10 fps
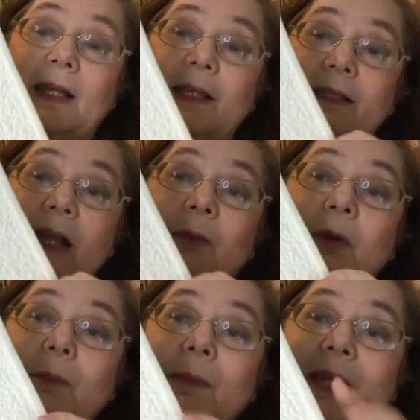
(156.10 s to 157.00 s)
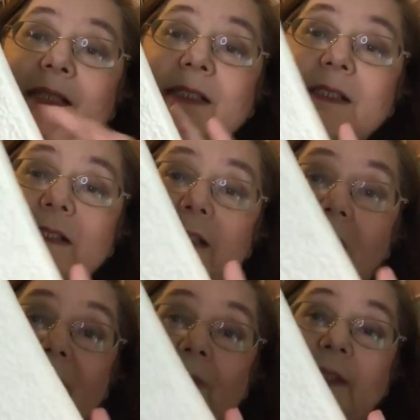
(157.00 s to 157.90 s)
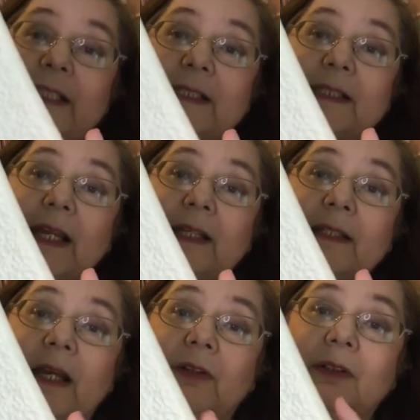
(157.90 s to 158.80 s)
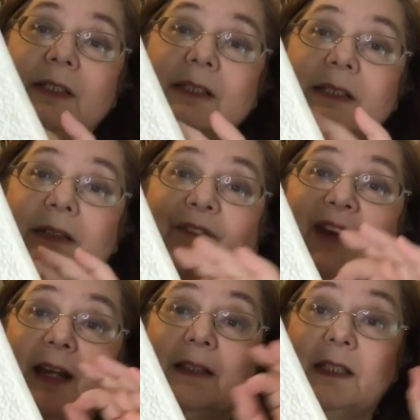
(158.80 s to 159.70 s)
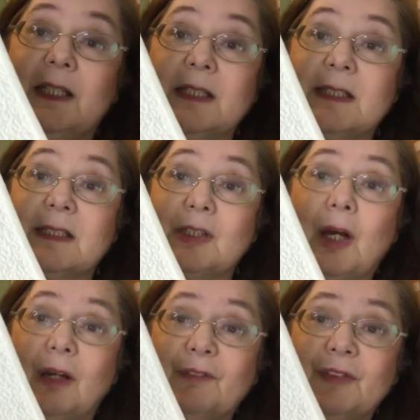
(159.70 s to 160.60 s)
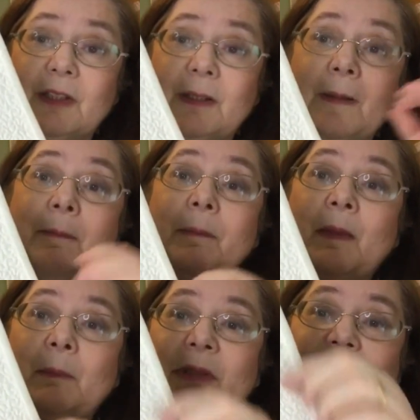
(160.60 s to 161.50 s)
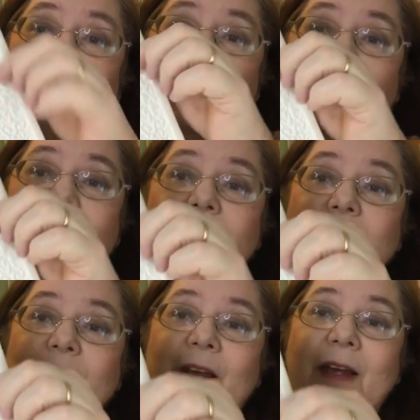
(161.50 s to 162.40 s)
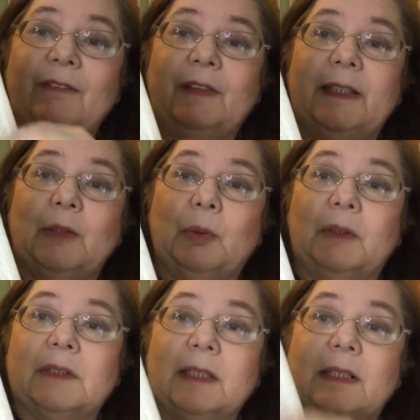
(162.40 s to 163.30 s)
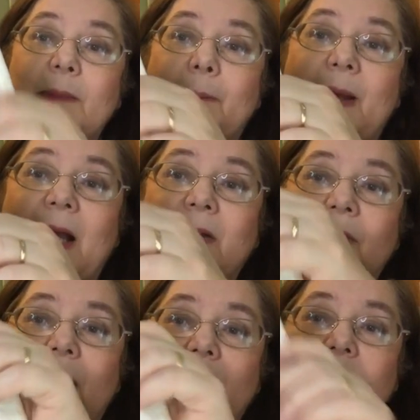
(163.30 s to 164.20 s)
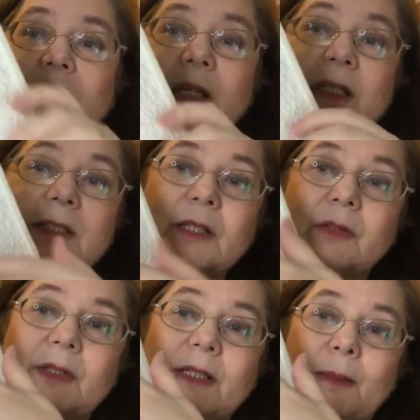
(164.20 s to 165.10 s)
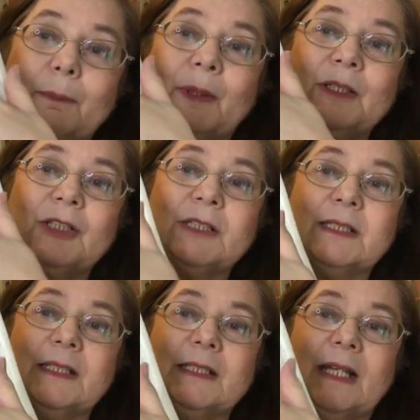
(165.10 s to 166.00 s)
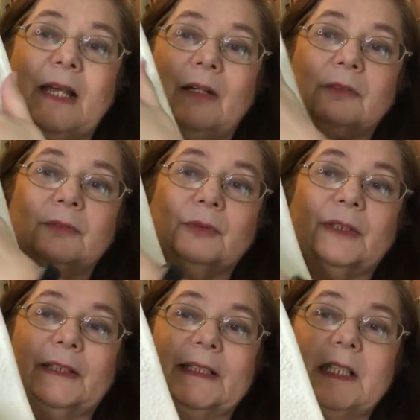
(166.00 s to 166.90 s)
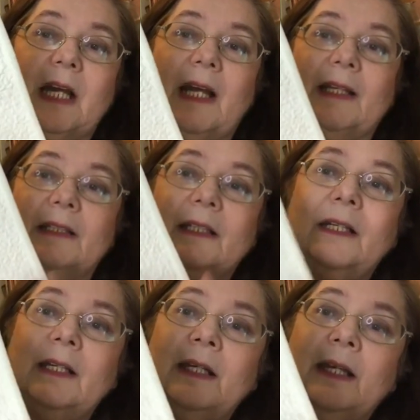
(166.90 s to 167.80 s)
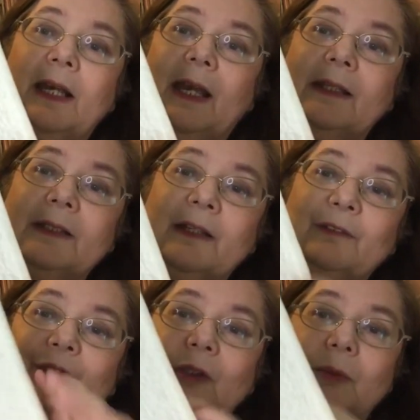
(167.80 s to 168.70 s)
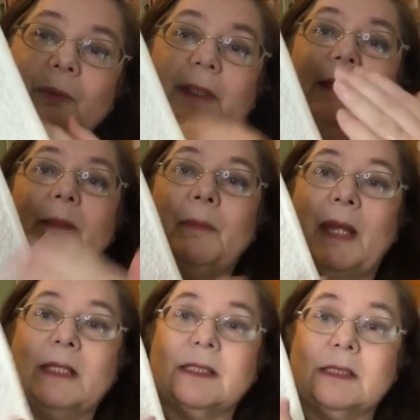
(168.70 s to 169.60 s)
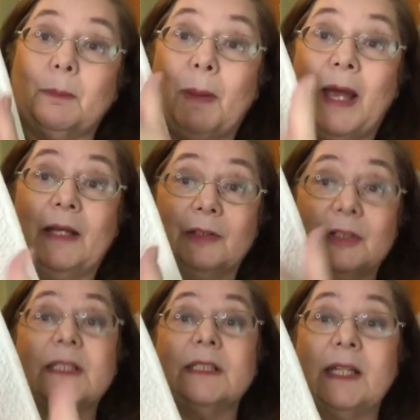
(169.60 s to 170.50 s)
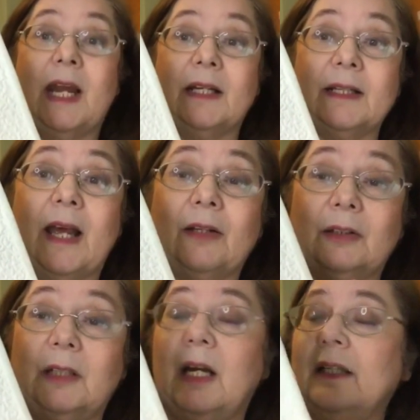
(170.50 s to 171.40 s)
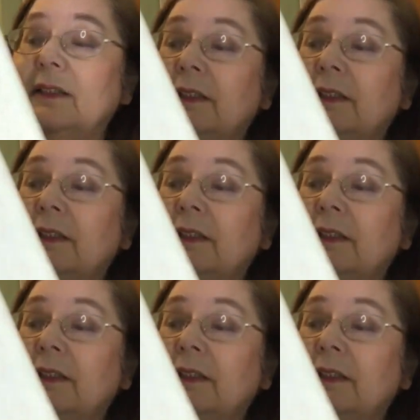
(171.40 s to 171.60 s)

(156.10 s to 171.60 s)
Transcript: Now what makes this not only stand out is the fact that it's stuffed, but the fact that you've heavily quilted the background so that it punches it down really tight, and therefore it really makes the pattern stand out a lot.